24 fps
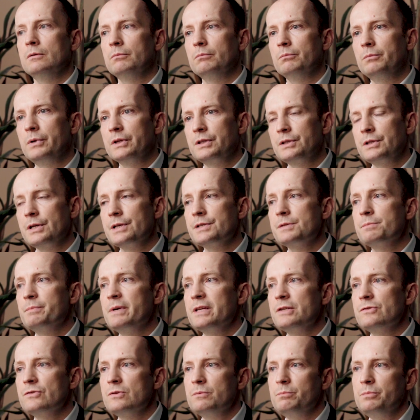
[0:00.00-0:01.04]
But as
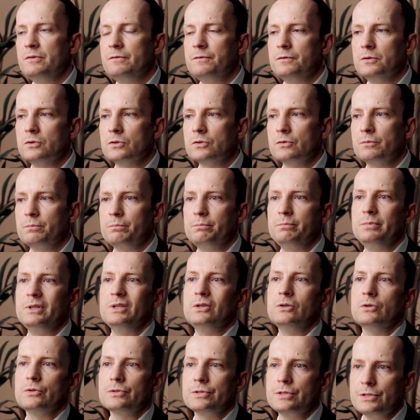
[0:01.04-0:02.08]
mentioned before,
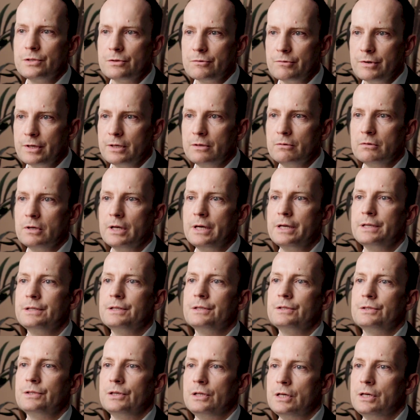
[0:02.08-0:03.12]
because it's a
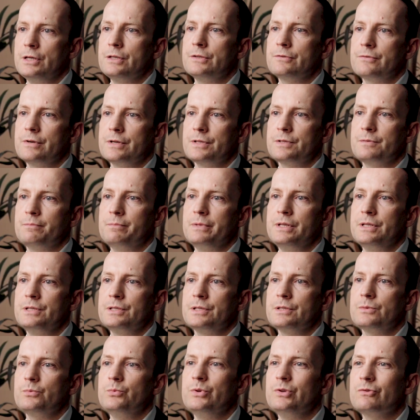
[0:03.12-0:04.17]
regulated, high trust
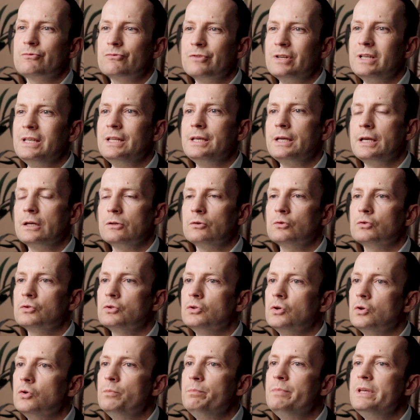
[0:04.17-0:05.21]
business, we really cannot
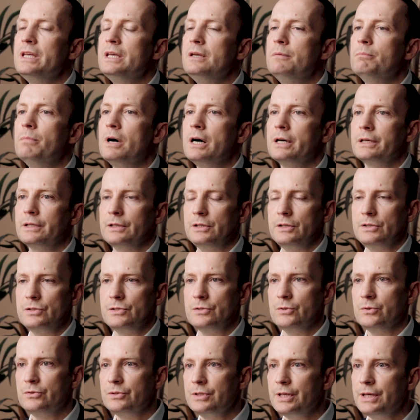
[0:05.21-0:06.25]
go big bang.
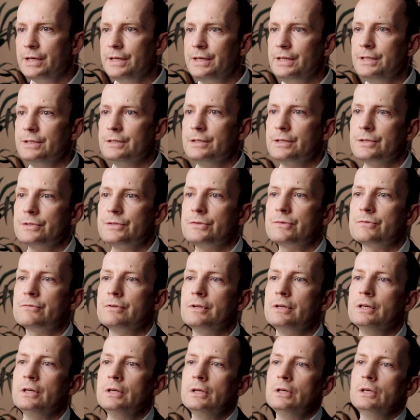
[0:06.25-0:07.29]
It's not the
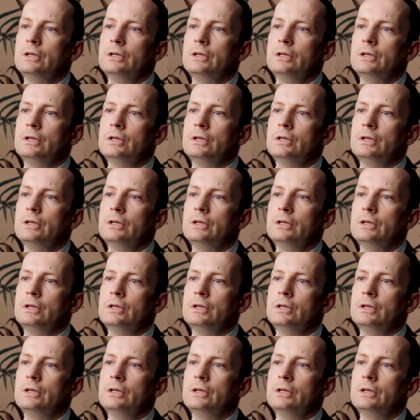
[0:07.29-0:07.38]
industry